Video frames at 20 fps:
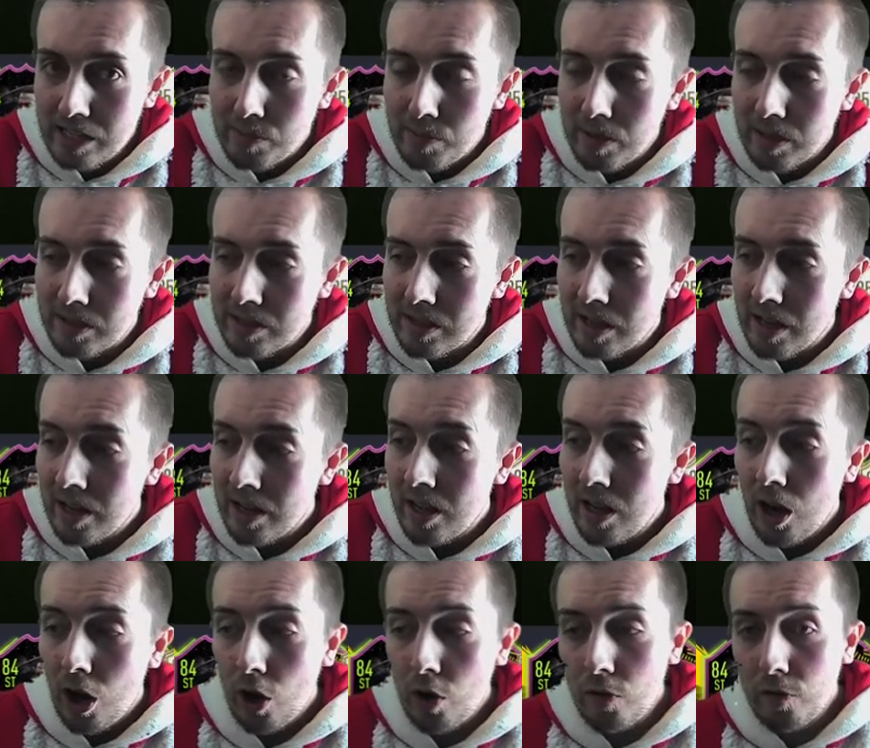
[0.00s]
But
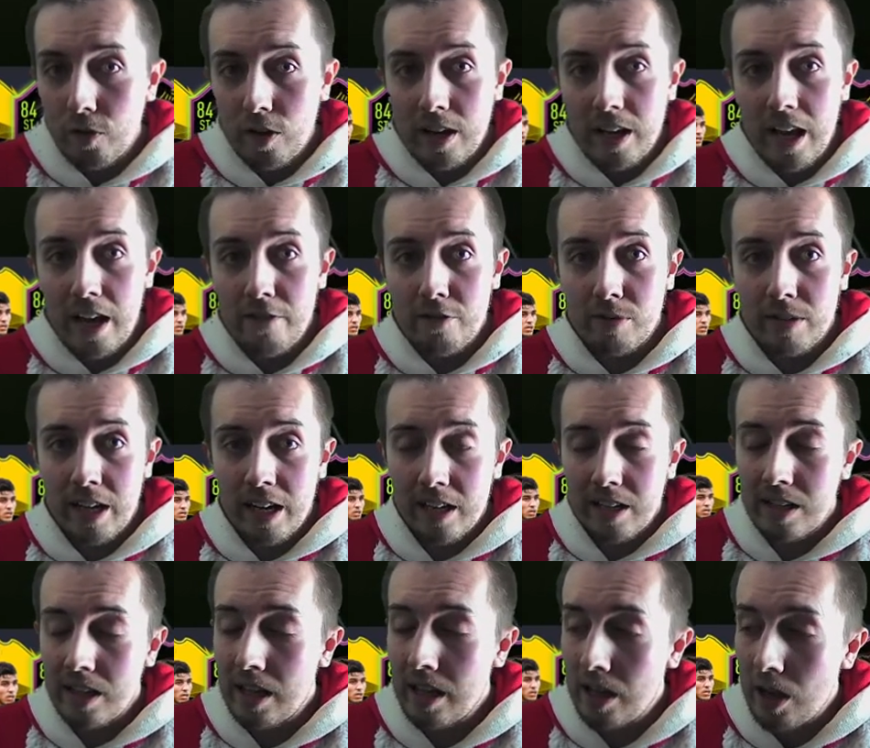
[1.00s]
hopefully everybody
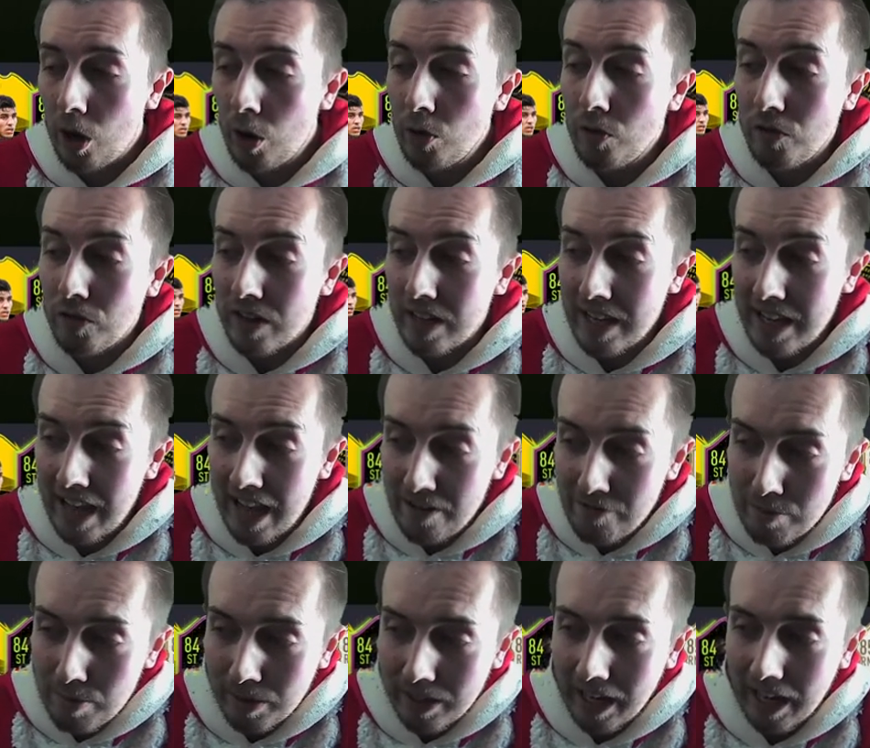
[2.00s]

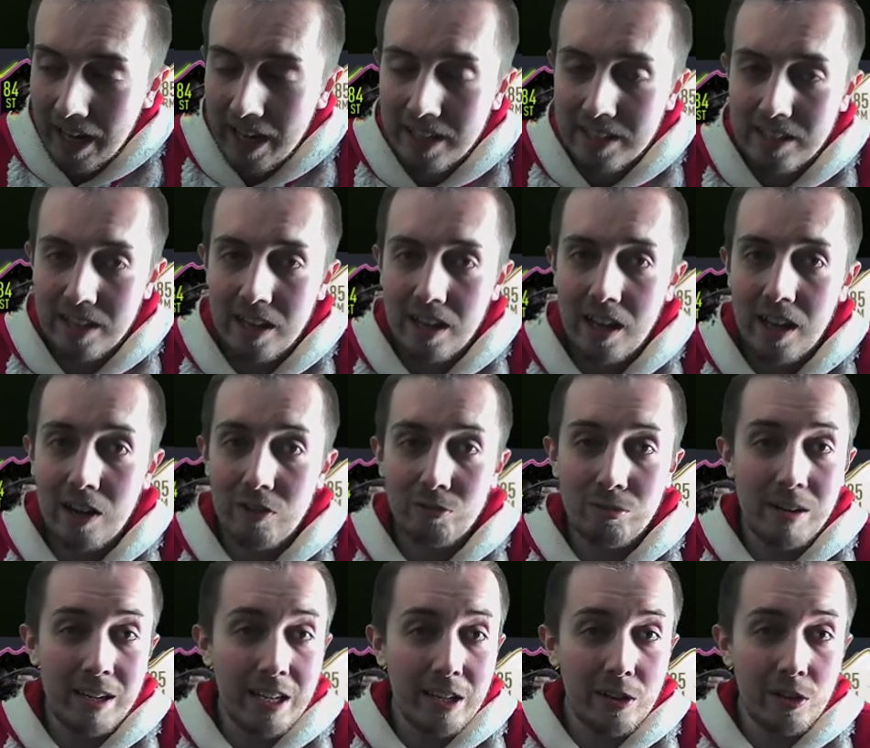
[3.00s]
had a
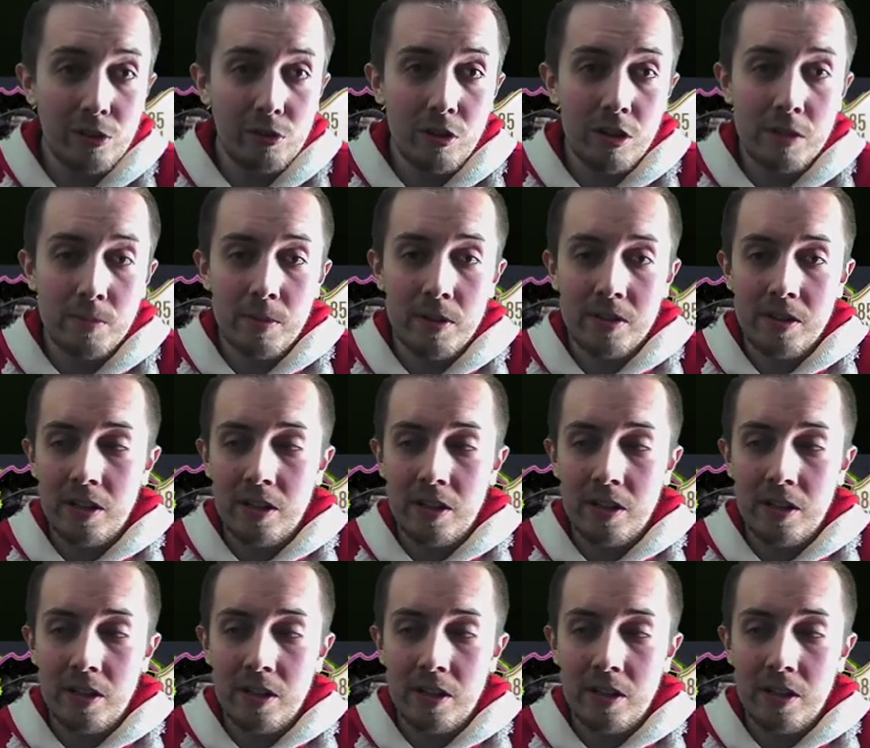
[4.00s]
really good Christmas.